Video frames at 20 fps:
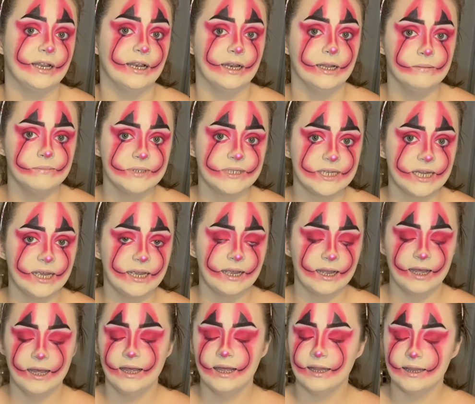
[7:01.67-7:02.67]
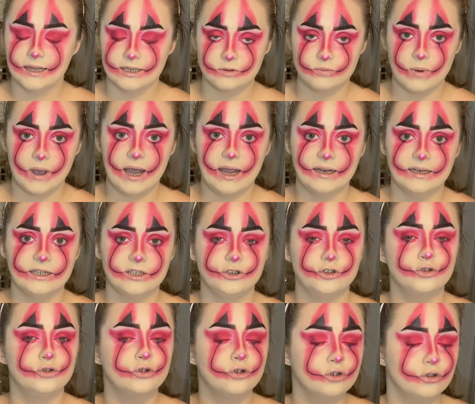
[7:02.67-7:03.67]
lipstick. That's what I did. You
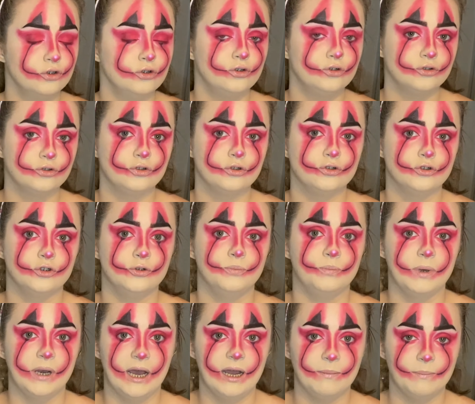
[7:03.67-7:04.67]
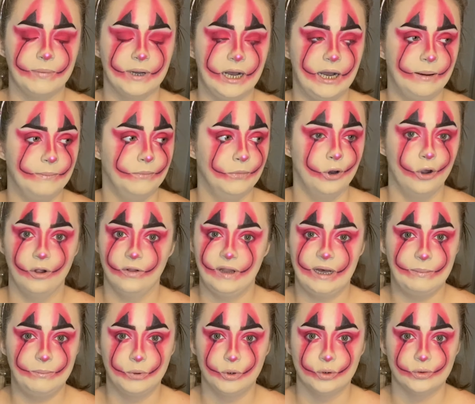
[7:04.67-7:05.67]
could also do black, but I'm not that
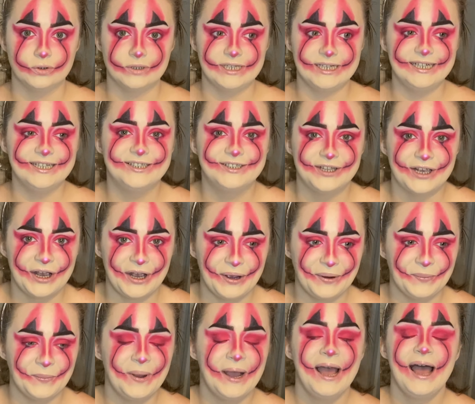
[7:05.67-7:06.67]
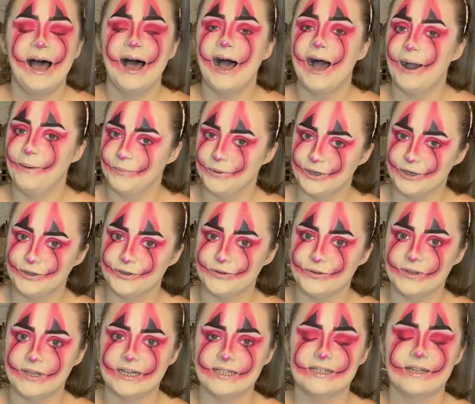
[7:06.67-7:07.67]
ballsy, so I'm going to do
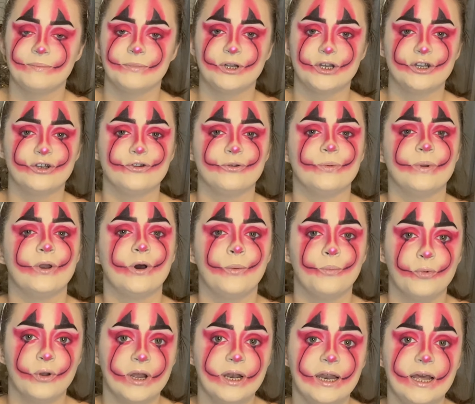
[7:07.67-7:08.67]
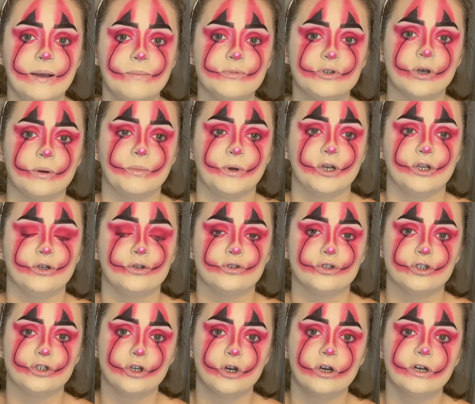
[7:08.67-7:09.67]
this. I'm going to do an ombre lip, so I'm going to use the
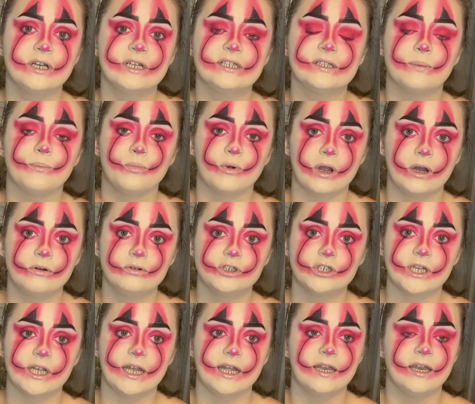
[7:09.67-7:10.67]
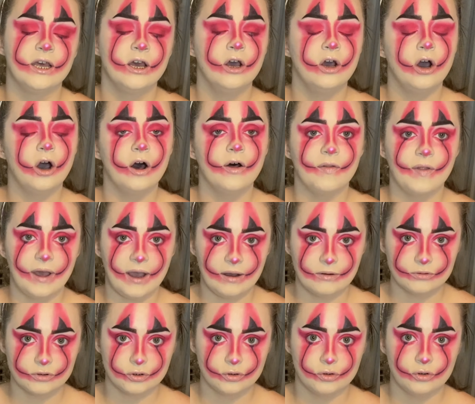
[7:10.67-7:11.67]
darkest brown shade on the
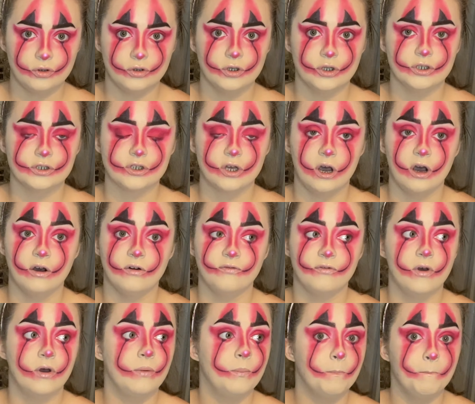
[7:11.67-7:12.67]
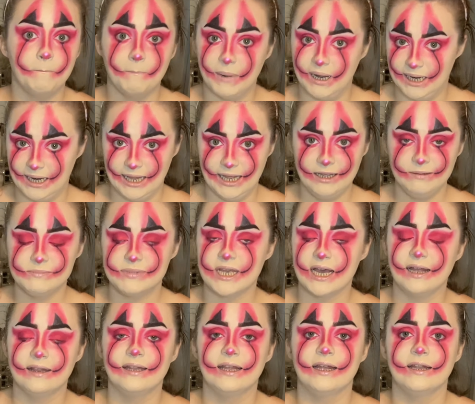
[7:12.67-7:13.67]
outer corners of my lips
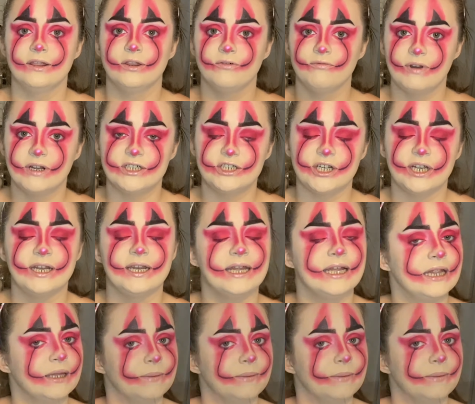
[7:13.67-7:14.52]
and then the red shade in the